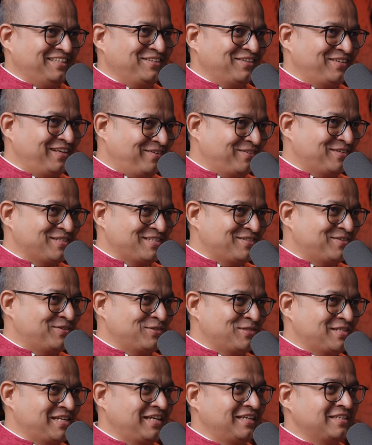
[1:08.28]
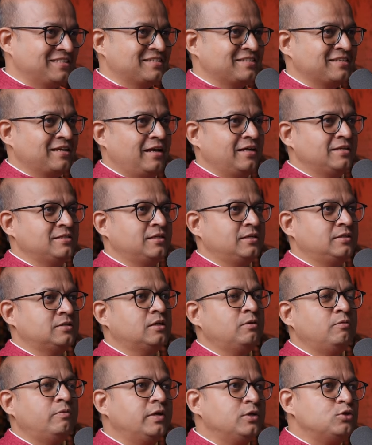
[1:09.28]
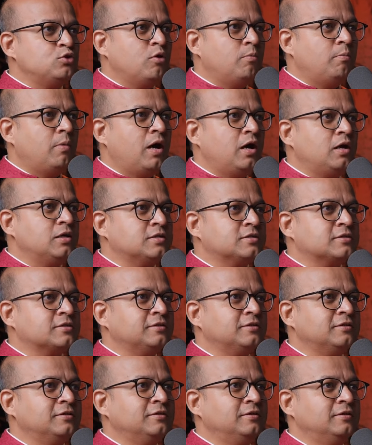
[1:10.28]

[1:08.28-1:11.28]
So that was those days. I said, Sir, where's your mask?